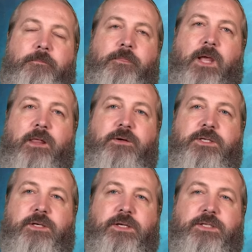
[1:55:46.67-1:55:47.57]
other
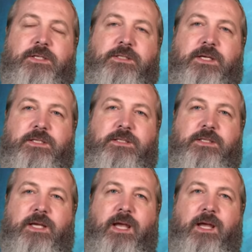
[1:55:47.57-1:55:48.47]
traditions such as the
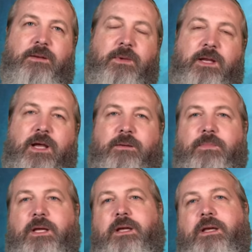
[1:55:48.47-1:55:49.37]
canon may not
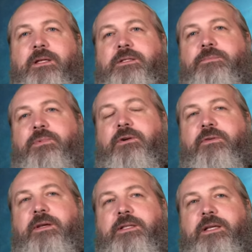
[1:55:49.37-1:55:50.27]
be as
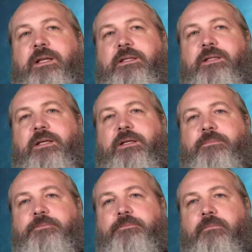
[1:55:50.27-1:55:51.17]
perfect and
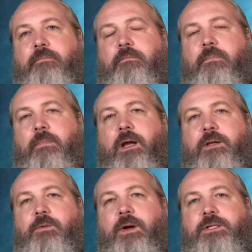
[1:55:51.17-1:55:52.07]

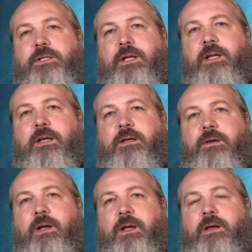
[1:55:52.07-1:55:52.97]

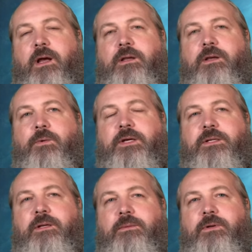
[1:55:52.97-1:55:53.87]

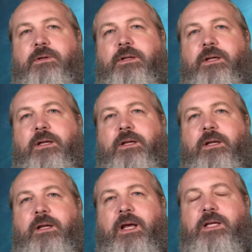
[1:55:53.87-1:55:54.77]
unquestionable
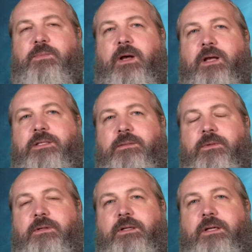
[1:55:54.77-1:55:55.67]
as
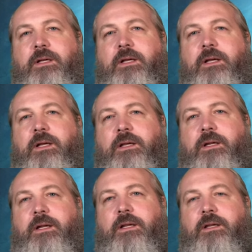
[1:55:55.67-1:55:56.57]
possible,
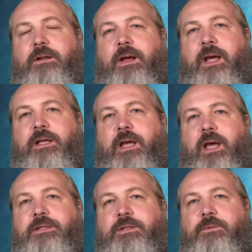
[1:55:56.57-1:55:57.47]
you know,
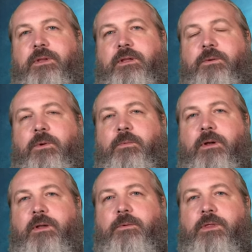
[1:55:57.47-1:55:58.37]
as you
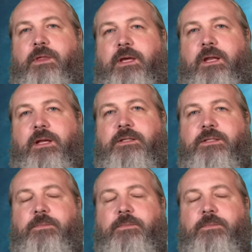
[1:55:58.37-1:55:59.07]
would think it is.